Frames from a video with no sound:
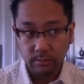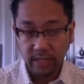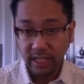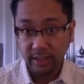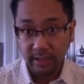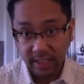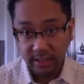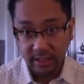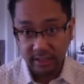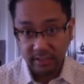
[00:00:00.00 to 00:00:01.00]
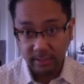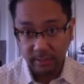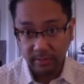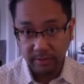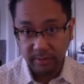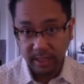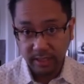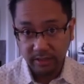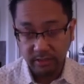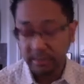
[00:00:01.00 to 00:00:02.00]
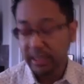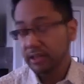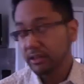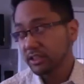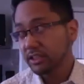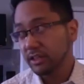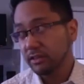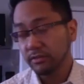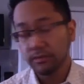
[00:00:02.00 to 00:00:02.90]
take the lessons from the flipped classroom, making ourselves.